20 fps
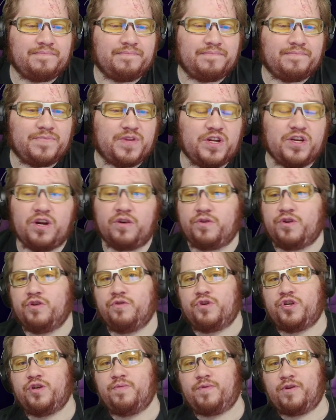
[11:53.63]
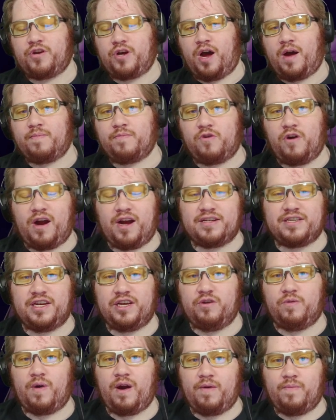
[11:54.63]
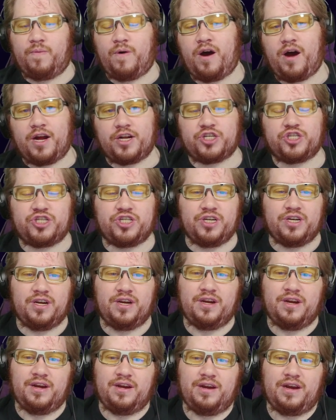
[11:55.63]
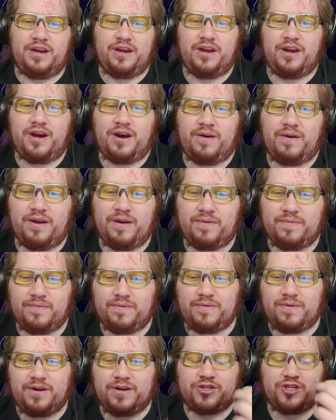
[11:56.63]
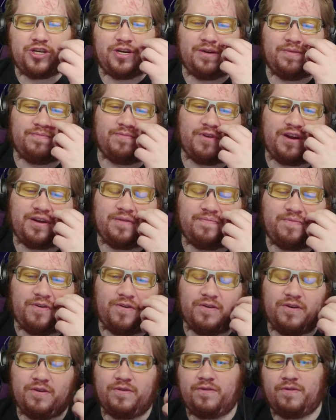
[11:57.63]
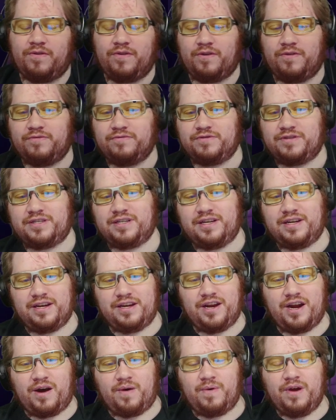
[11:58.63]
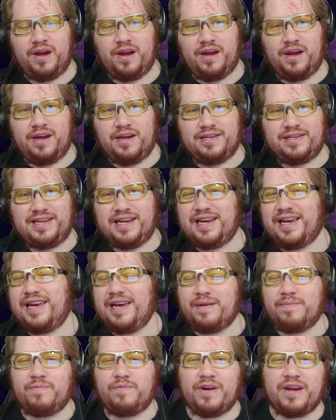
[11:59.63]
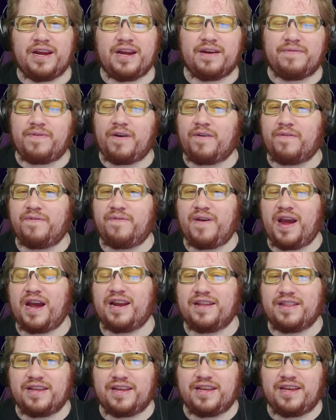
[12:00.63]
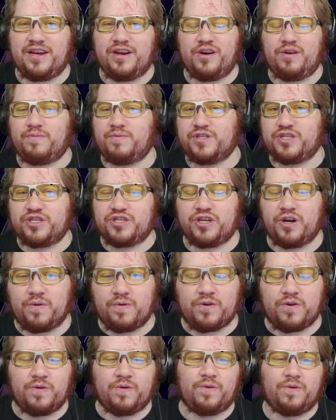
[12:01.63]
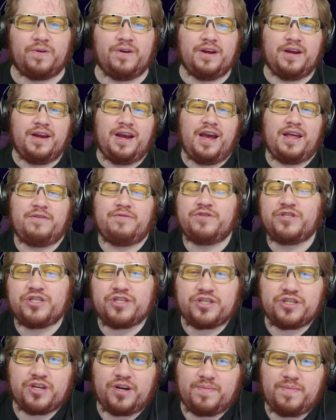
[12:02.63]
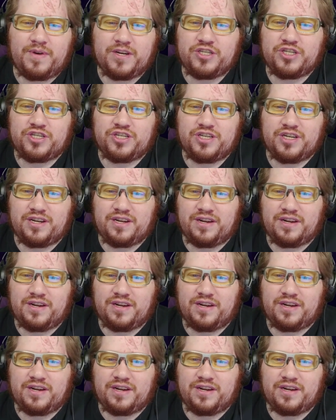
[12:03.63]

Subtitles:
YouTuber Tom Grossi, who I watch, and I watch him, Brandon Perner, and all those, seeing him win NFL Fan of the Year was so cool. And there was just so much to